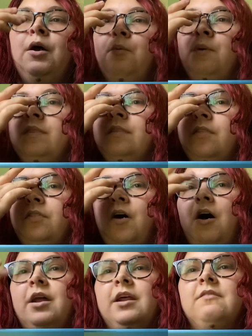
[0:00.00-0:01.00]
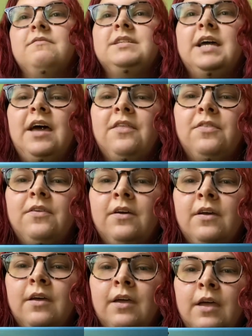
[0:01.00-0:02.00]
with the thought of death,
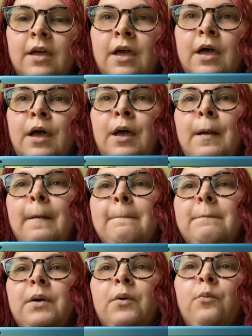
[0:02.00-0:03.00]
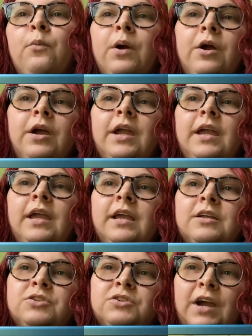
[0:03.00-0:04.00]
but worrying
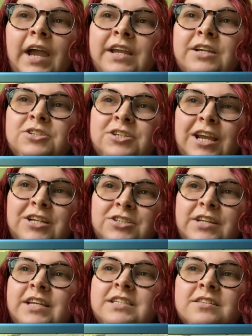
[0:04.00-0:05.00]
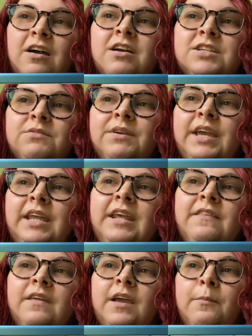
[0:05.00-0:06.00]
and trying to change it is not doing
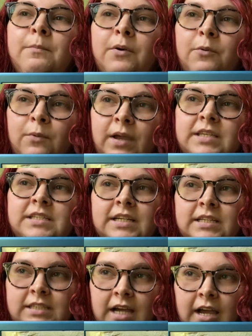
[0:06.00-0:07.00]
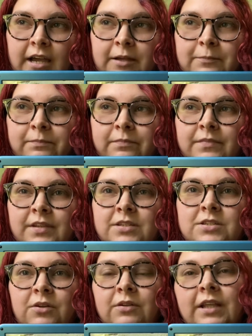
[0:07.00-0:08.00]
anything but wasting time.
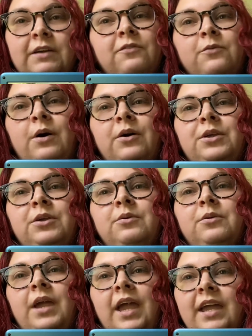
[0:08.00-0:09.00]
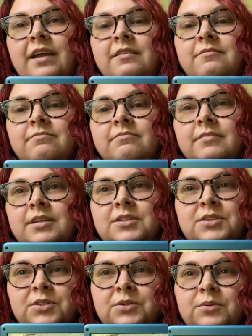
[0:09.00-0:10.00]
So live while you can and
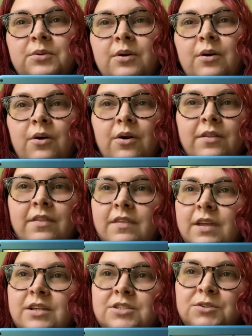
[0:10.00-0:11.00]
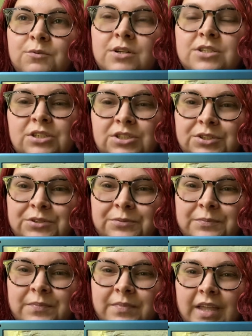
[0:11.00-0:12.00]
do all the things you want to
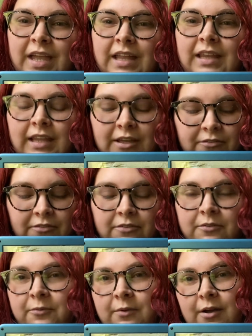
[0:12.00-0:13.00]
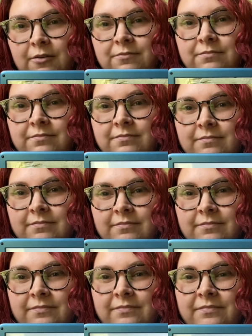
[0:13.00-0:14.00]
do and live well.
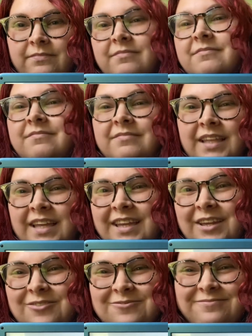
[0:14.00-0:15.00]
Thank you.